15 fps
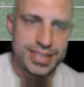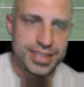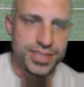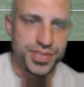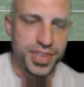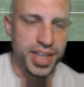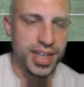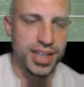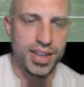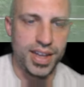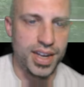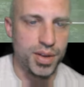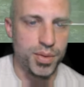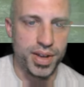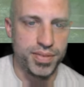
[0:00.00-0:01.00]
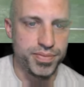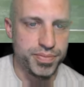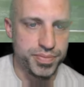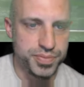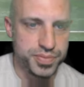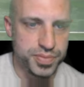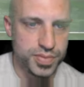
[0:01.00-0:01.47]
anyway.
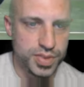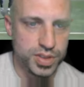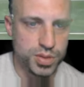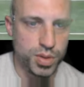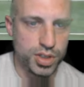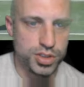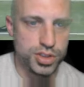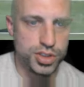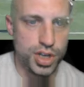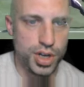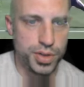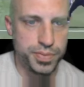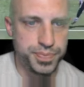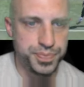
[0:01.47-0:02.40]
Let's watch Joe.